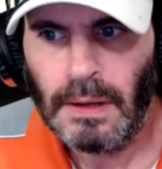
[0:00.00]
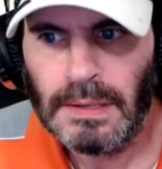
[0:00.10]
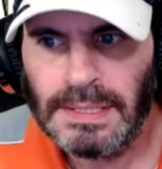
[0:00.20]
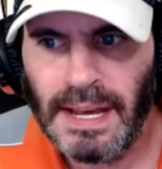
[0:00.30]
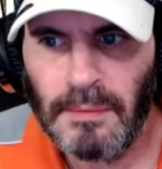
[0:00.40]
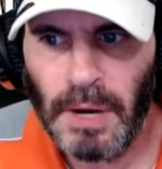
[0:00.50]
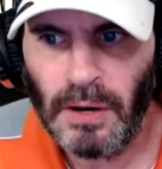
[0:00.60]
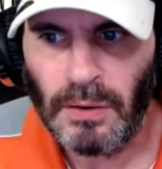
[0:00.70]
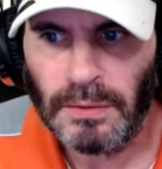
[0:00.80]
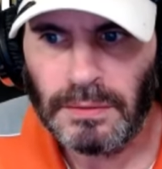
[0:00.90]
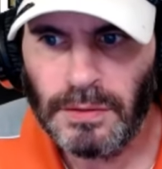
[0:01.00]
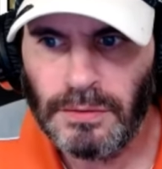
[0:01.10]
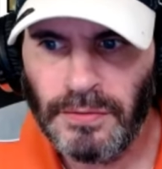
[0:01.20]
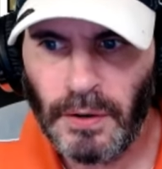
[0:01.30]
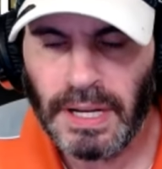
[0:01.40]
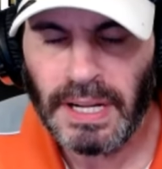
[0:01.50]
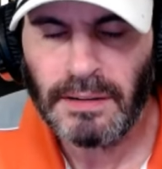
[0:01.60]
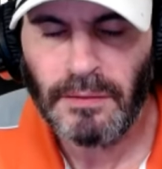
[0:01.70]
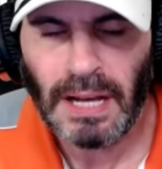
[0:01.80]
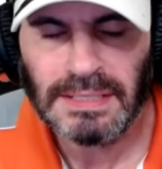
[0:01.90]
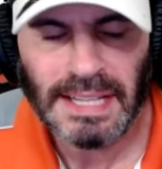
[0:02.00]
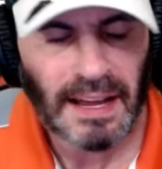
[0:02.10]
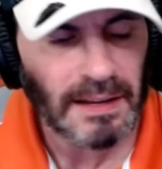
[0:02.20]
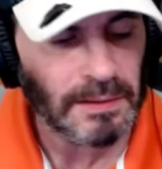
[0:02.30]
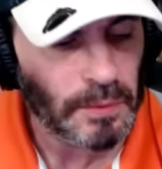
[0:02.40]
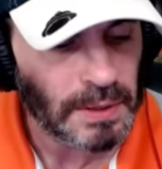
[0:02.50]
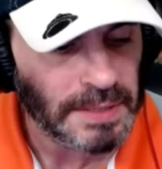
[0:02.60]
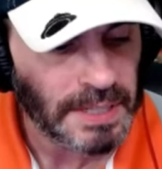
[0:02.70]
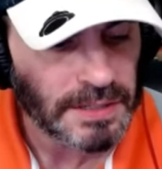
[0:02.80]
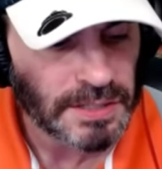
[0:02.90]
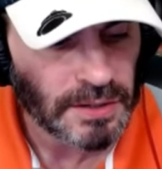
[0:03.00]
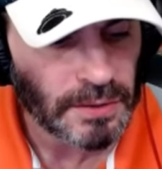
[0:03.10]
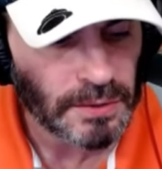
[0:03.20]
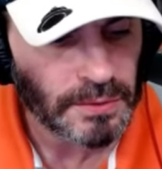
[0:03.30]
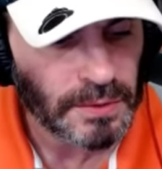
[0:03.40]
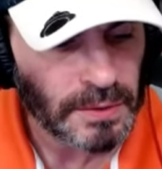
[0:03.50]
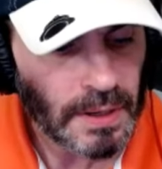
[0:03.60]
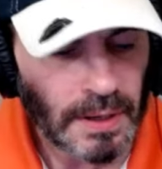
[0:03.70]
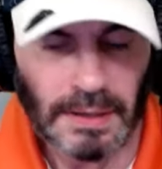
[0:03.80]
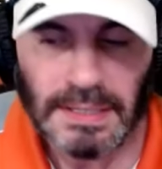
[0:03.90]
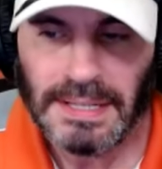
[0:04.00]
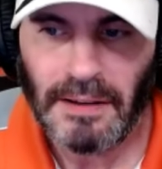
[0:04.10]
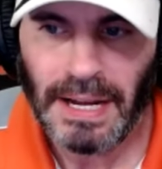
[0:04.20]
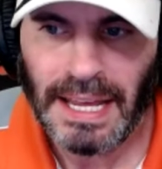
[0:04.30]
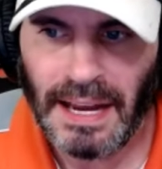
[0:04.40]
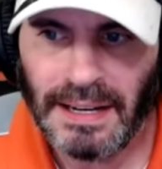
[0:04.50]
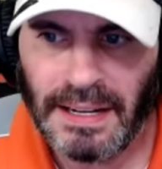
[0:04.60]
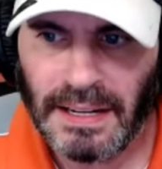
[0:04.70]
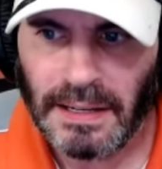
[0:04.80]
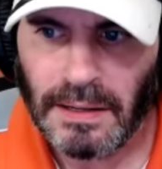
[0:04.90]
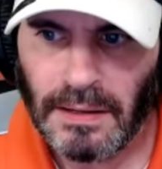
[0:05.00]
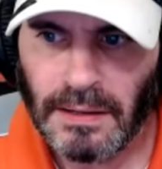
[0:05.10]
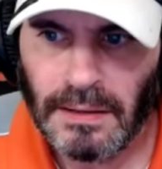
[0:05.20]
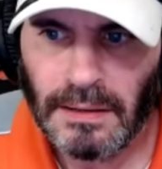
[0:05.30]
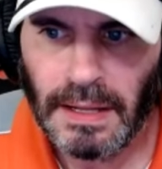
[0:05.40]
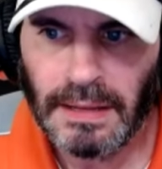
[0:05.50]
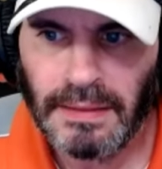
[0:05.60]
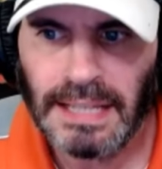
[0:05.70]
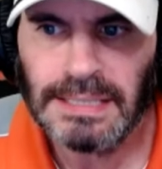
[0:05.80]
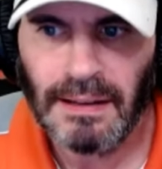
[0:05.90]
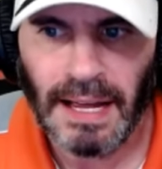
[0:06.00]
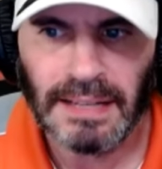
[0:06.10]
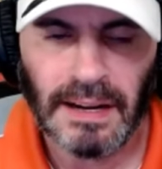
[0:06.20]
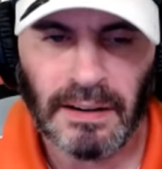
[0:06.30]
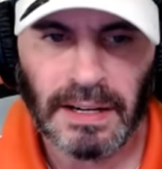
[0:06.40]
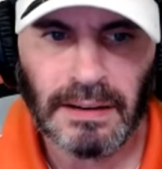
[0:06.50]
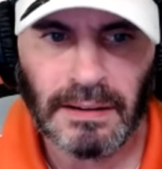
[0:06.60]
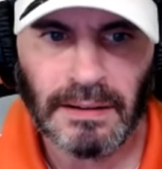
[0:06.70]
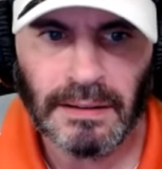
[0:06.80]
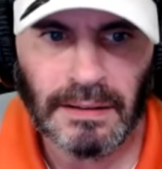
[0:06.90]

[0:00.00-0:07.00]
Sammo, Goofoni and Rockstar. Welcome to the show. Derek Kennedy. Thanks a lot, Derek. You're